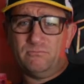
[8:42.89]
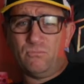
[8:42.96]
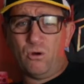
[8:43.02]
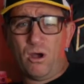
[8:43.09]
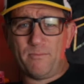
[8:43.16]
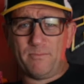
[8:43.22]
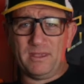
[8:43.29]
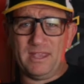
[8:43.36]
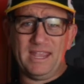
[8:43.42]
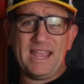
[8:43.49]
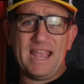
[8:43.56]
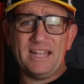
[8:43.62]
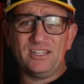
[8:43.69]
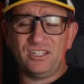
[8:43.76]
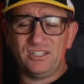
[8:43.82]
might be
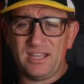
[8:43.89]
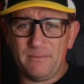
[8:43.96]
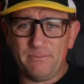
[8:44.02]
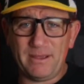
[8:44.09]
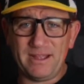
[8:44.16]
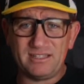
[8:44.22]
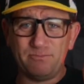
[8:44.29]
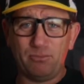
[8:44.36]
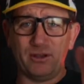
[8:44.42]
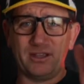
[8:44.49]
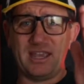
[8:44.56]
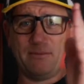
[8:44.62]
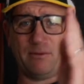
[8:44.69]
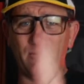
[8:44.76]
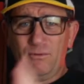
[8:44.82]
hedging their bets by
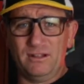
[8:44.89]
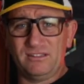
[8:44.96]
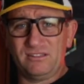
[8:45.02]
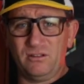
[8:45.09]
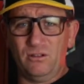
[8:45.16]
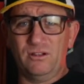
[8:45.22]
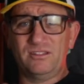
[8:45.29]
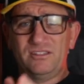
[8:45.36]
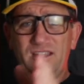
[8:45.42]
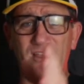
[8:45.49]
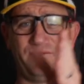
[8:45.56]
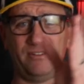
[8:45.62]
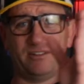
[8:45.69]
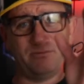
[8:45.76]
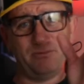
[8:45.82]
keeping one slot
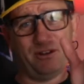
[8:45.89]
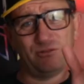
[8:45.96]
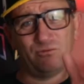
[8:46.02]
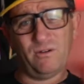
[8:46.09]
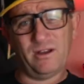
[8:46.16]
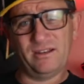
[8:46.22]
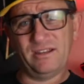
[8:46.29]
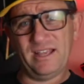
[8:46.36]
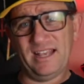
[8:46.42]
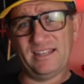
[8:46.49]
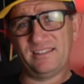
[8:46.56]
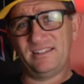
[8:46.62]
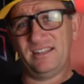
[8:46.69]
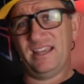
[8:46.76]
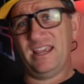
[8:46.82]
CF Express, one
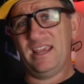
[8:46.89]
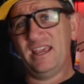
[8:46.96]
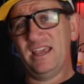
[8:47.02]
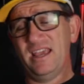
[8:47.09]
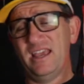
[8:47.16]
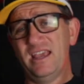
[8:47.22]
SD,